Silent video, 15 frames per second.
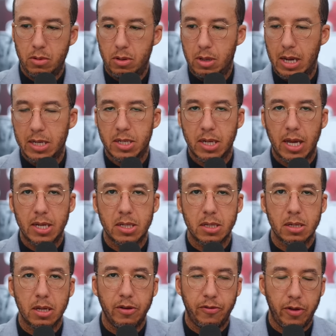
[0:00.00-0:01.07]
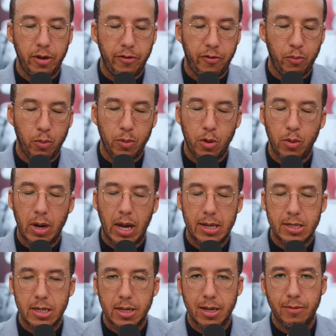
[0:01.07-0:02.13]
castigated if you and I
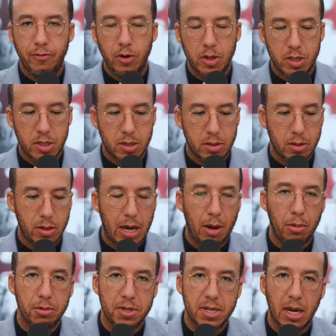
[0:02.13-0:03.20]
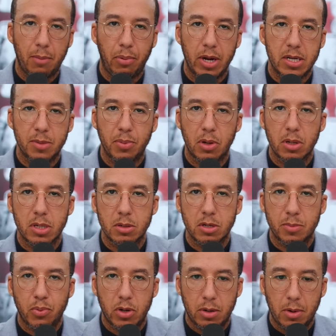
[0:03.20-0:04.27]
did it versus how it was celebrated because it was
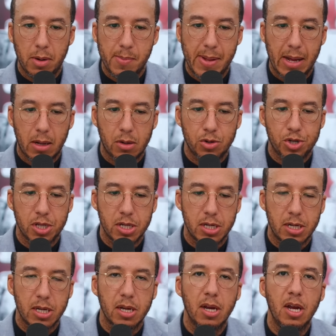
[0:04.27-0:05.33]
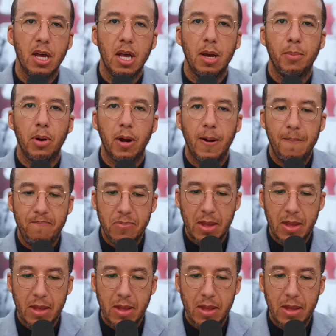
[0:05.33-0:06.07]
predominantly black culture that did it. But